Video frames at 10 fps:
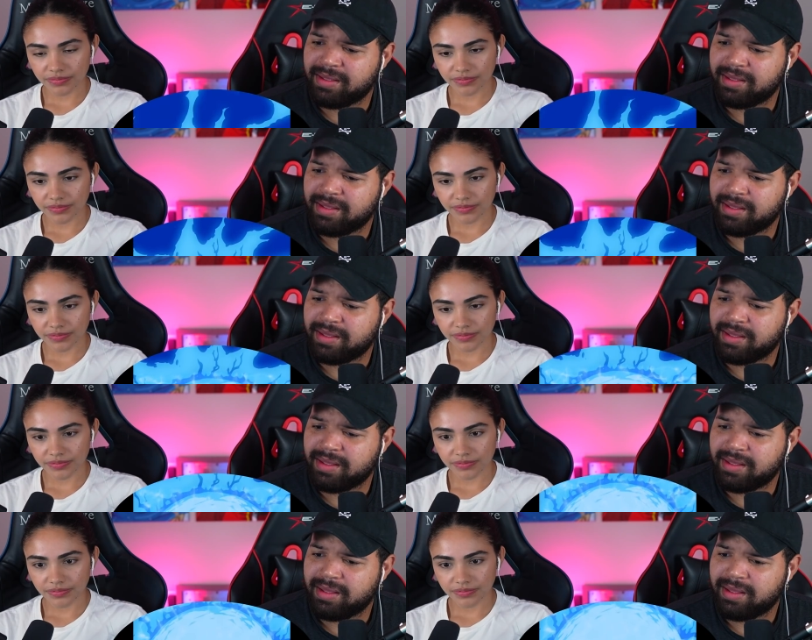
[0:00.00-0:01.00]

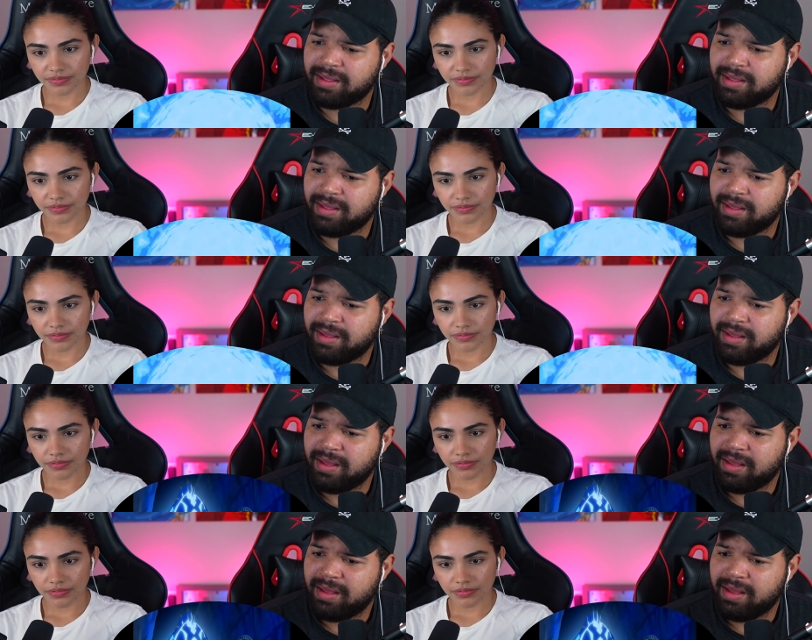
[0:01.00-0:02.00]

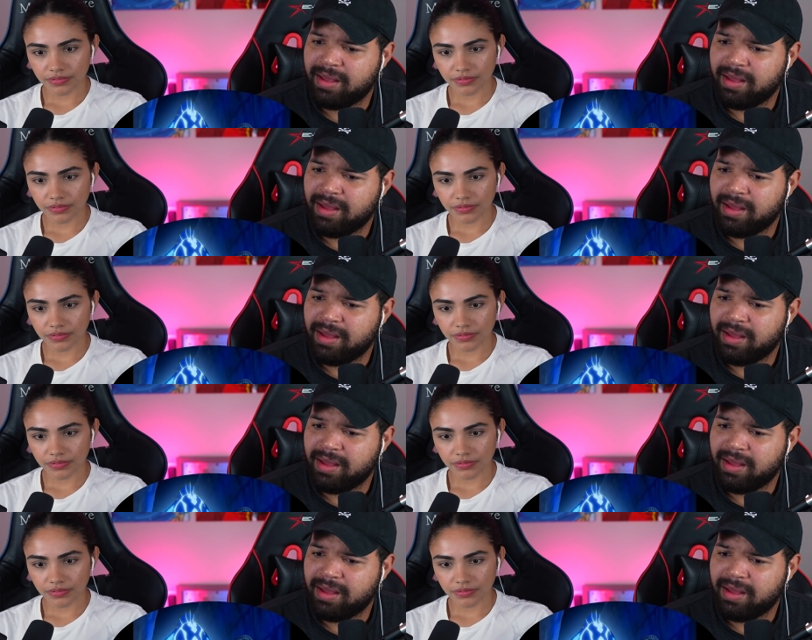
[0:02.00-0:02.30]
(no one is talking)